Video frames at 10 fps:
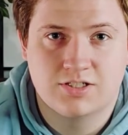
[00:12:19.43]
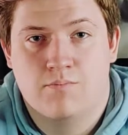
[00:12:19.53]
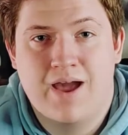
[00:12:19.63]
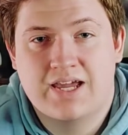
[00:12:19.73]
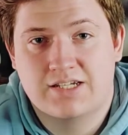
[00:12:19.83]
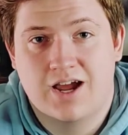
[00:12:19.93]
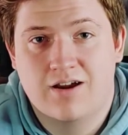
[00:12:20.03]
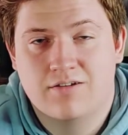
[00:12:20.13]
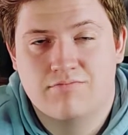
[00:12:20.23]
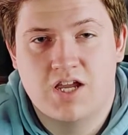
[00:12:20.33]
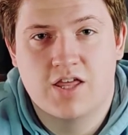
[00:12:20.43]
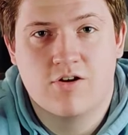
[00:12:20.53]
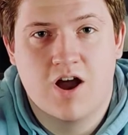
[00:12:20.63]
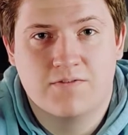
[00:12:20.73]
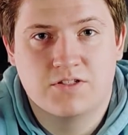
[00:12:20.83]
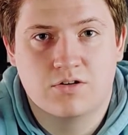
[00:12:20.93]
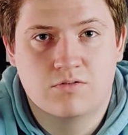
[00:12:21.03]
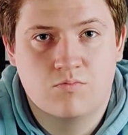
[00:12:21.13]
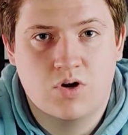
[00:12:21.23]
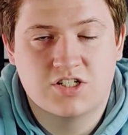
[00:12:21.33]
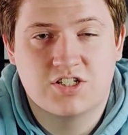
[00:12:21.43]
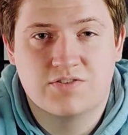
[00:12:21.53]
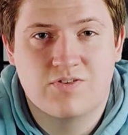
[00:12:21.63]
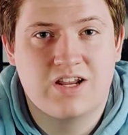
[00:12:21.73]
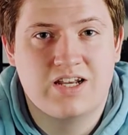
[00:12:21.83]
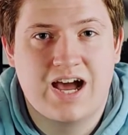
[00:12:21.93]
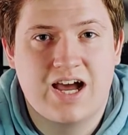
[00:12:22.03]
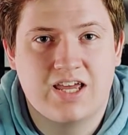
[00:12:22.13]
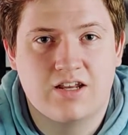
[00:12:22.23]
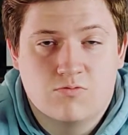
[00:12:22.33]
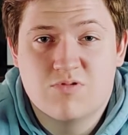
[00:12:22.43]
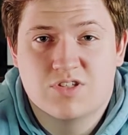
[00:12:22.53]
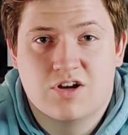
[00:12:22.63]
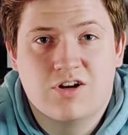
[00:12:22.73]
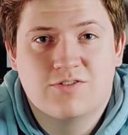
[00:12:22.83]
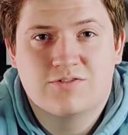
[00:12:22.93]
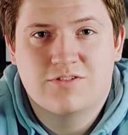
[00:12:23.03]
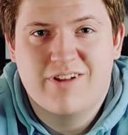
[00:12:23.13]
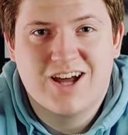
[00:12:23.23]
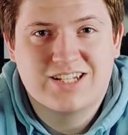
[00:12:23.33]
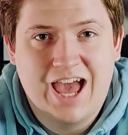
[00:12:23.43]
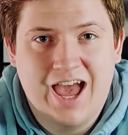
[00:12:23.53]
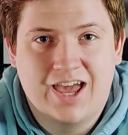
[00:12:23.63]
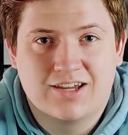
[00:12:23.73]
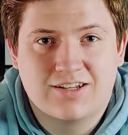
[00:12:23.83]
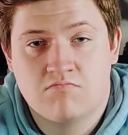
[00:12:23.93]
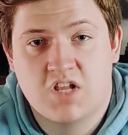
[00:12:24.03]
McIntyre, the other officer, watched his friend die and resolved not to act,